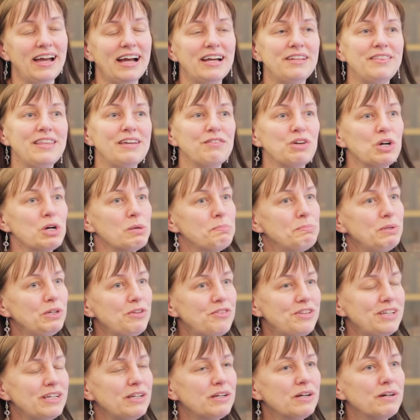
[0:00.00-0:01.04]
And they've got a
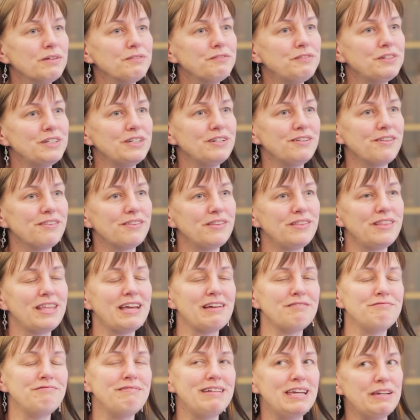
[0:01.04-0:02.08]
boost in confidence and
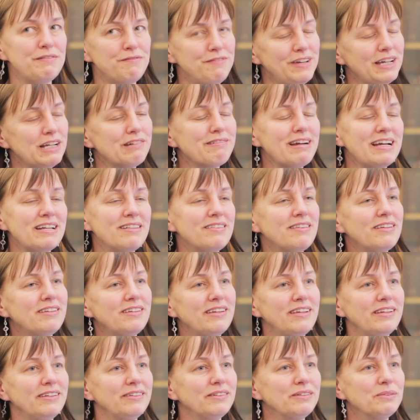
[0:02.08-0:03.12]
they're
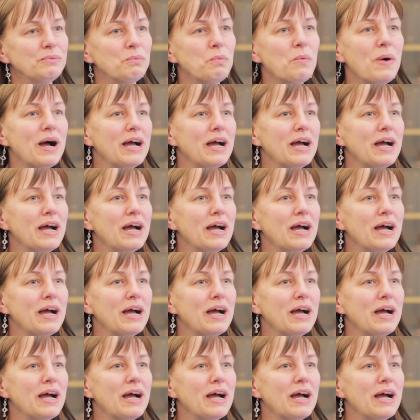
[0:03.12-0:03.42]
reinvigorated in